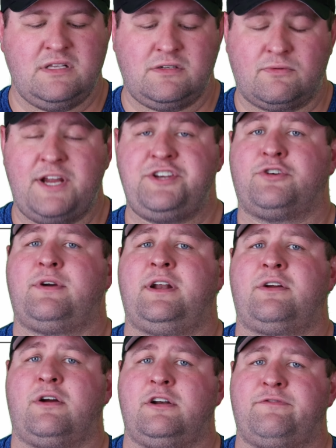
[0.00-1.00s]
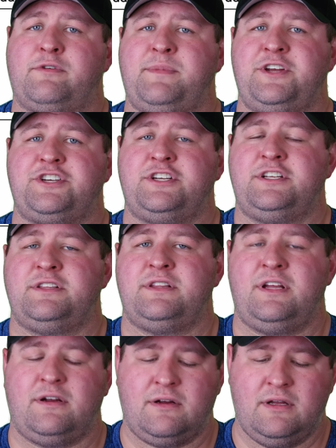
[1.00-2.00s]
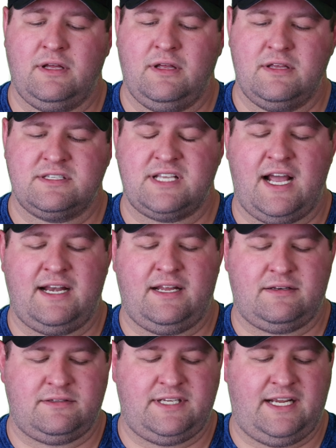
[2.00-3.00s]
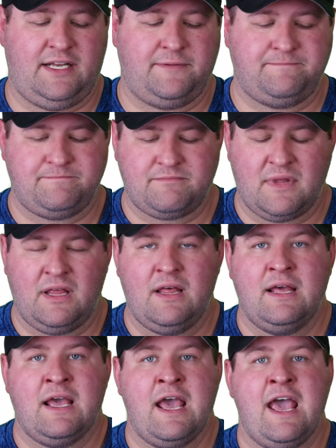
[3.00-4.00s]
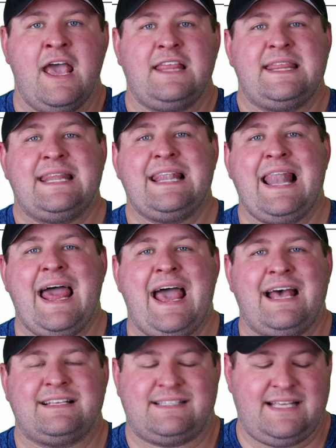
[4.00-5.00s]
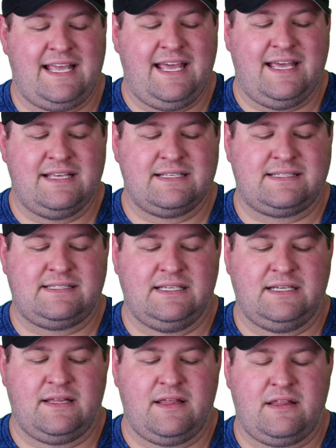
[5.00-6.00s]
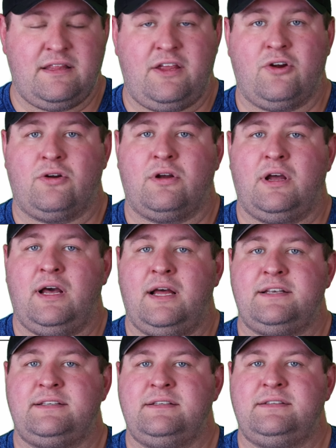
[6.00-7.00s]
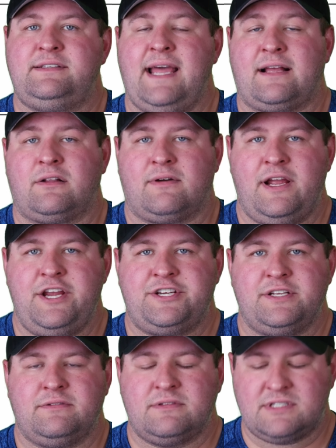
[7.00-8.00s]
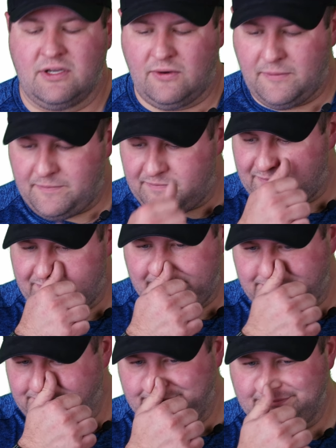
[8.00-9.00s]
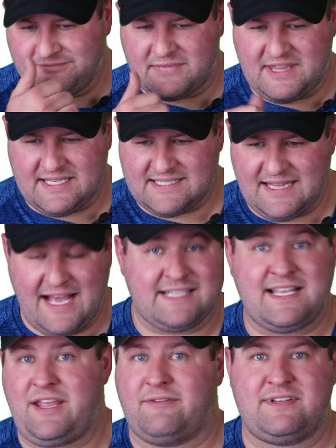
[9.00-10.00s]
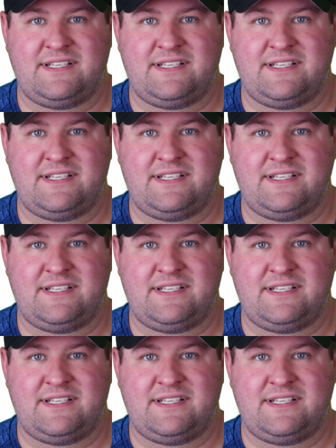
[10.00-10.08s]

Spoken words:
So write your credit card information in there, sign it, date it. Then last is your declaration. So this is the last thing you have